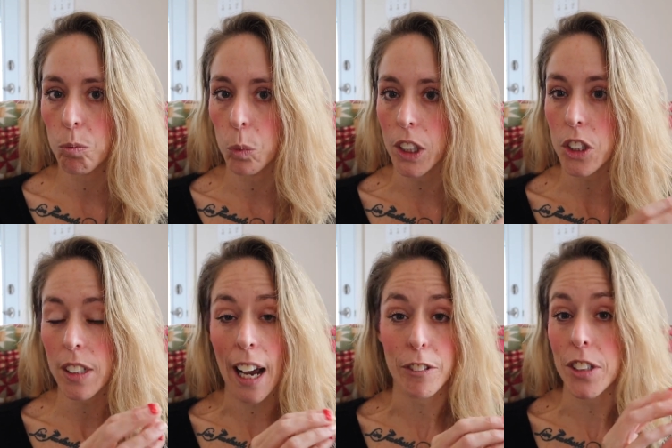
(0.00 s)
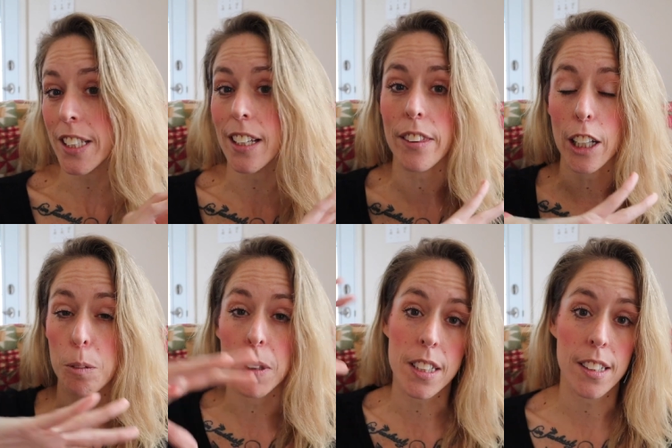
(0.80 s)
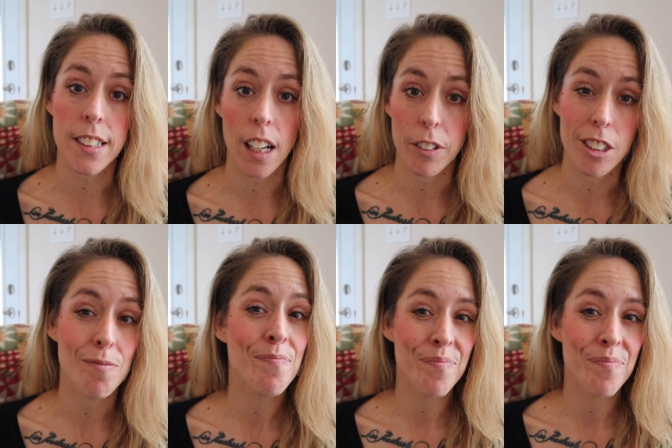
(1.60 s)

which after seeing a therapist discovered